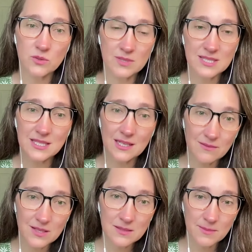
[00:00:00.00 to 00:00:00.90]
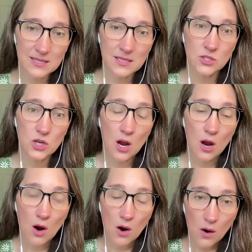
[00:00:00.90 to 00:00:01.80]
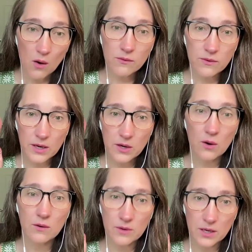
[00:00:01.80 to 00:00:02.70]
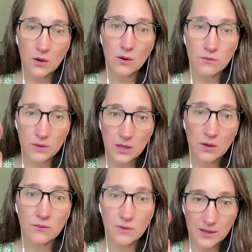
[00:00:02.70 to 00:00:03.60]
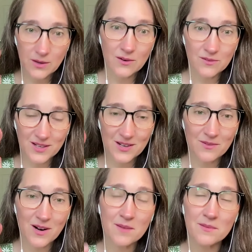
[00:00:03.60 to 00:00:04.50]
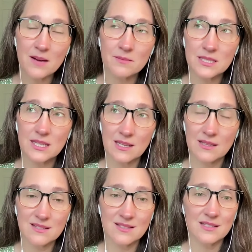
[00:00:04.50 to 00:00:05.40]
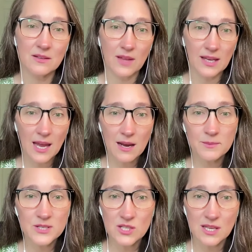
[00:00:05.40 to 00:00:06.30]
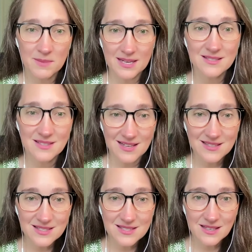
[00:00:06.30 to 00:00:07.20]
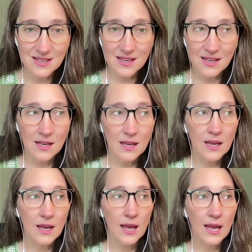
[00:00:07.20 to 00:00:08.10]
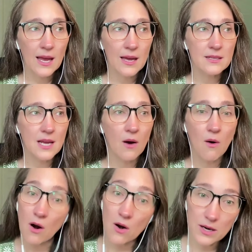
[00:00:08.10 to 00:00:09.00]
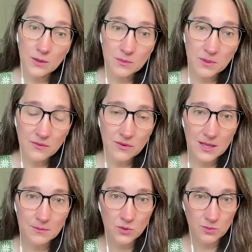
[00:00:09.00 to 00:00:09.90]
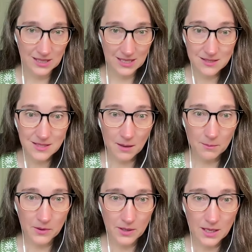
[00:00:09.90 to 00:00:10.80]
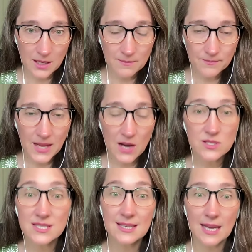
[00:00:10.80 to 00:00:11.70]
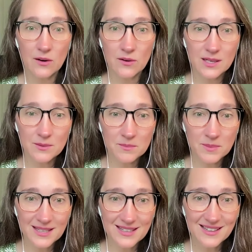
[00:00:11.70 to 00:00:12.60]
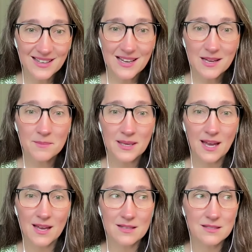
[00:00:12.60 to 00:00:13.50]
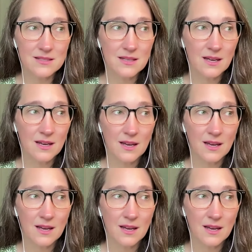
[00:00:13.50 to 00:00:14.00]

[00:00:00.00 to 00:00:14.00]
to receive this message over and over and over and over and over and over. I'm, I'm just getting the sense of like how much they make sense and how hard it would be for them to release that burden, how scary it would be because